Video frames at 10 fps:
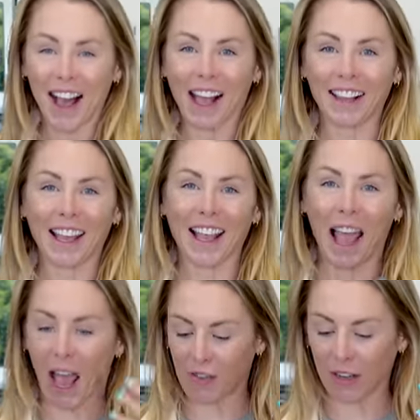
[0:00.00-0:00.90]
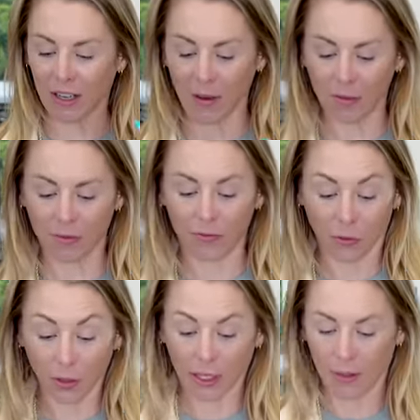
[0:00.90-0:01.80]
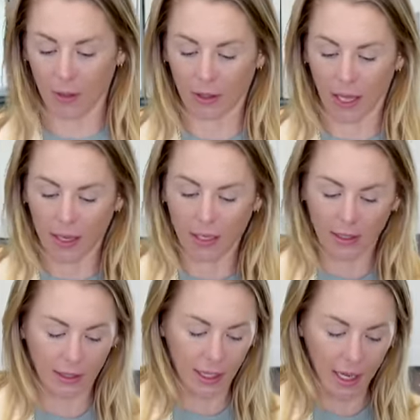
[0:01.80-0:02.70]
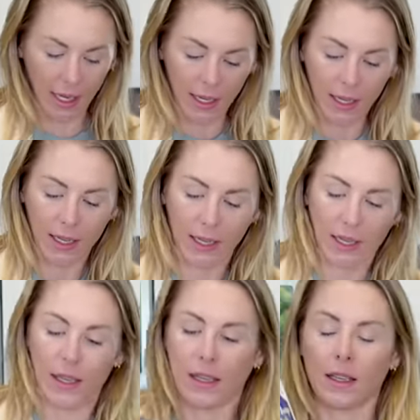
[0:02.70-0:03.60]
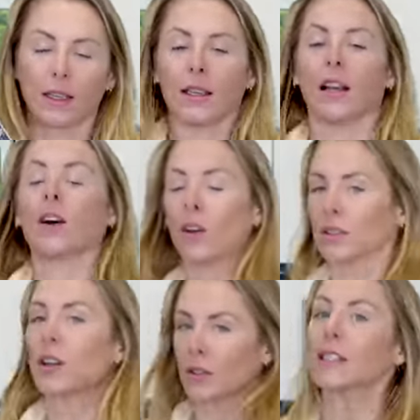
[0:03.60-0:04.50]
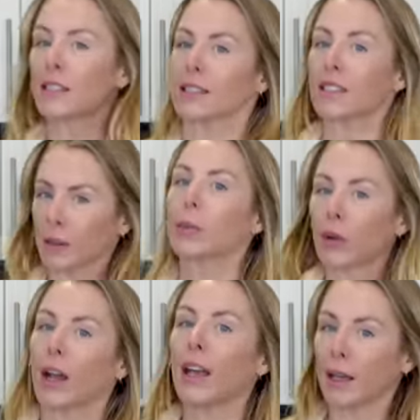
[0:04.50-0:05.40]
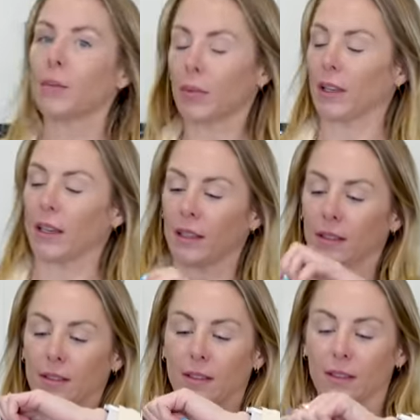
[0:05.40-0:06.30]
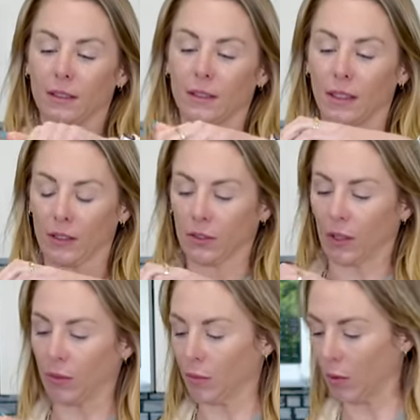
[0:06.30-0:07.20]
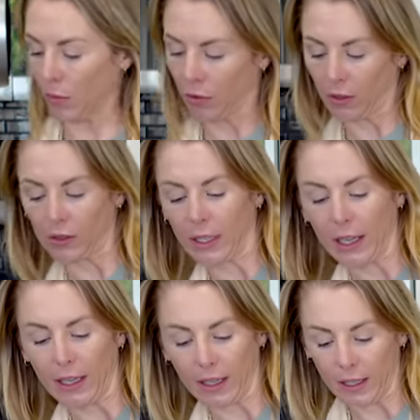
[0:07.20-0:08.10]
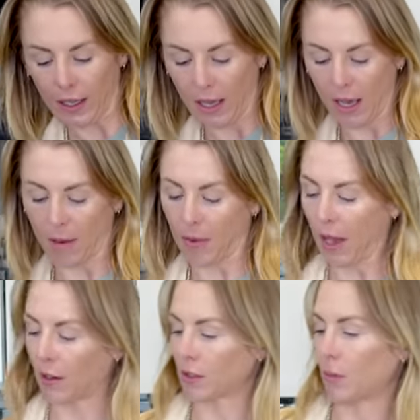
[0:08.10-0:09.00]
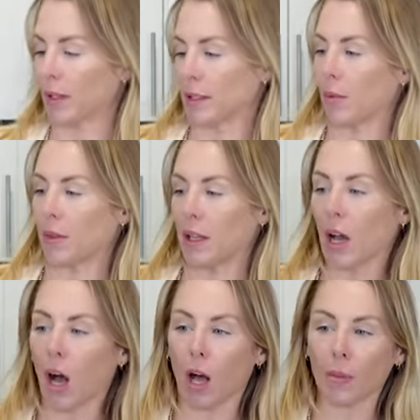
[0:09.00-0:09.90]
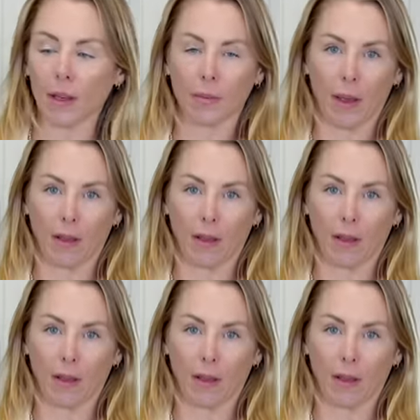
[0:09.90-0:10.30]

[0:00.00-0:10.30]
I like haven't come fully come online yet today, and I also didn't sleep great because yesterday was Memorial Day. Um, I also picked up the almond